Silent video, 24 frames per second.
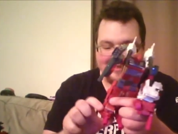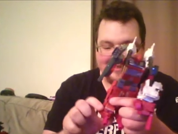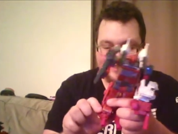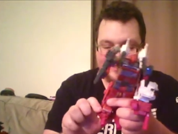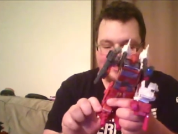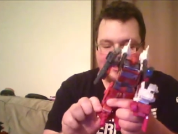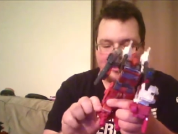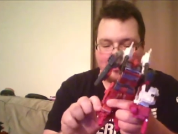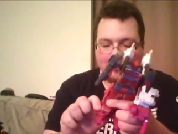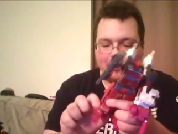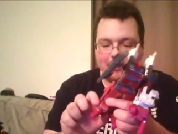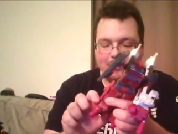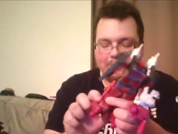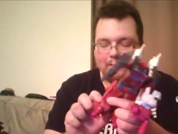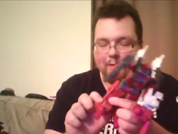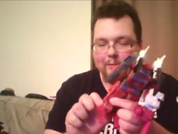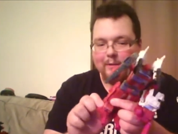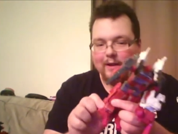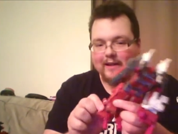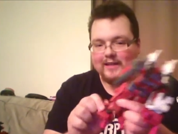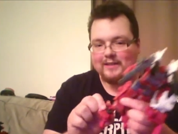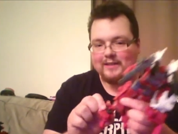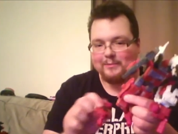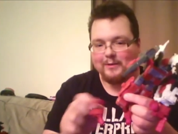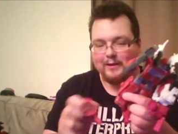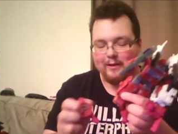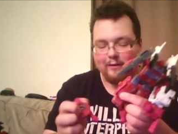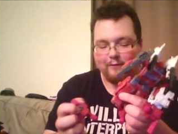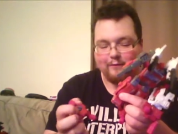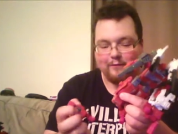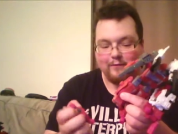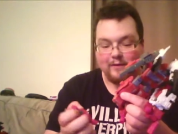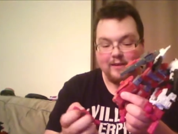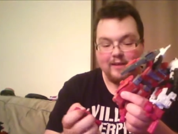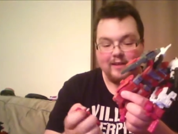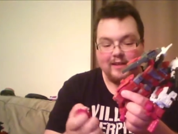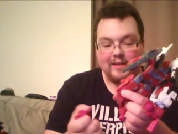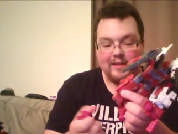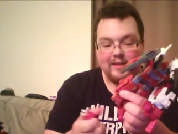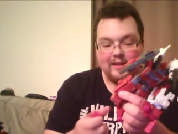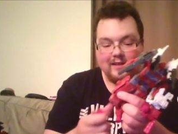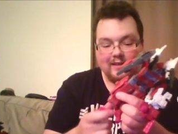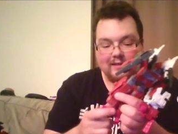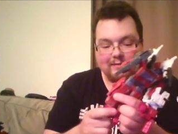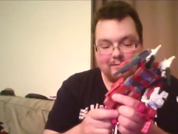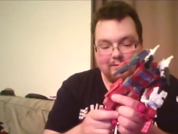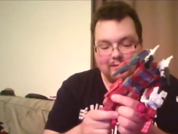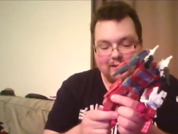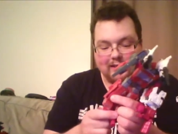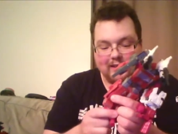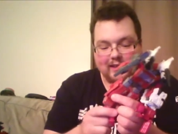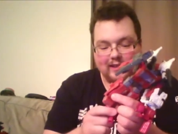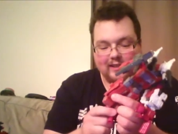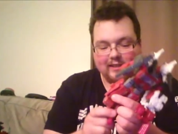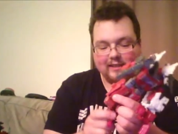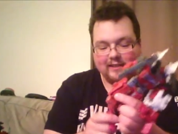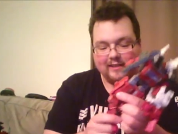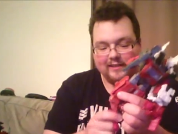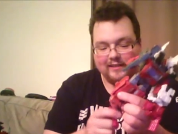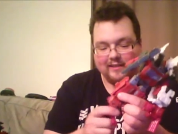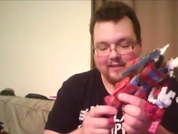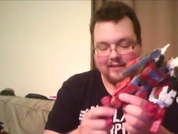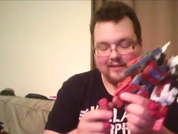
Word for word: No wonder it reminds me of freaking